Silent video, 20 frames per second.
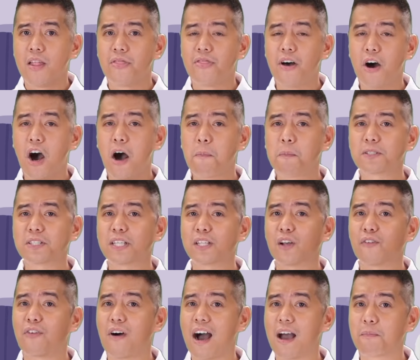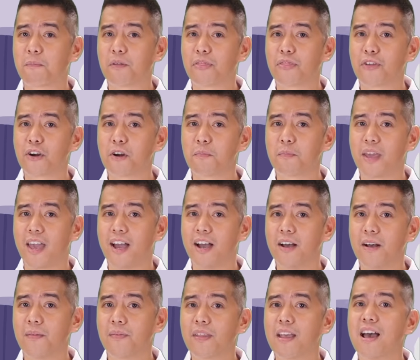The opposite of hypothermia,
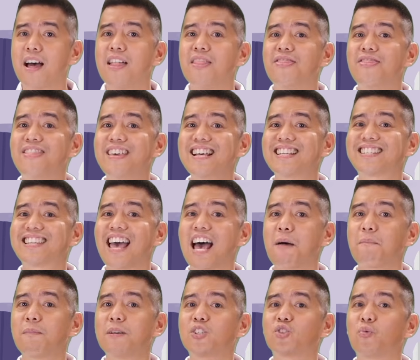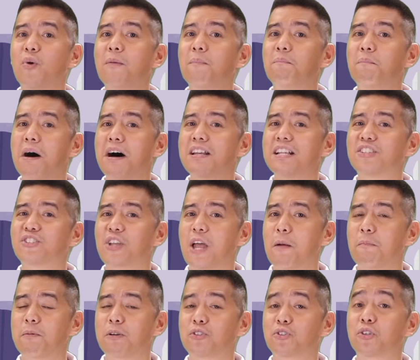this happens when body
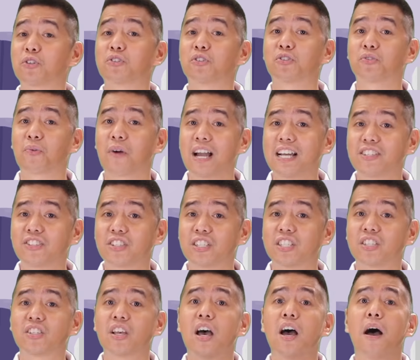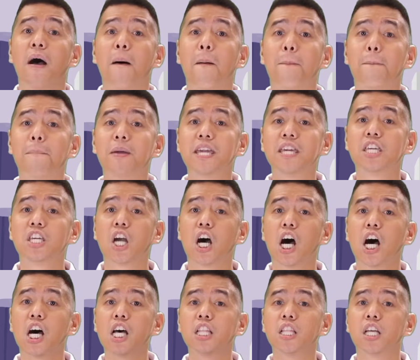temperature rises
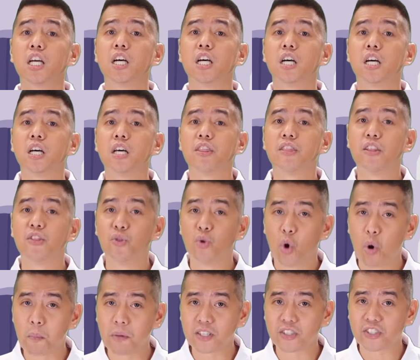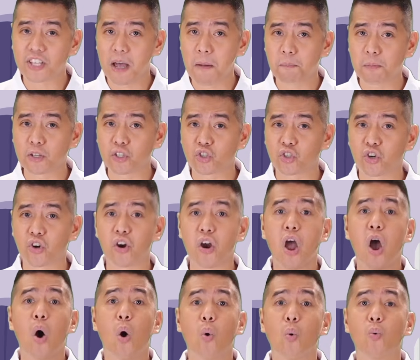beyond the normal temperature,
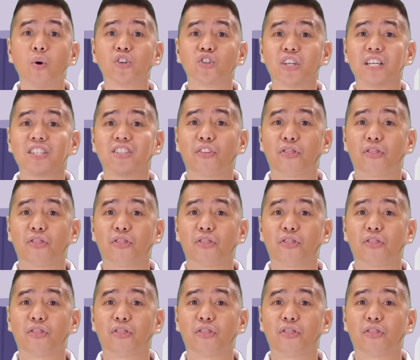which is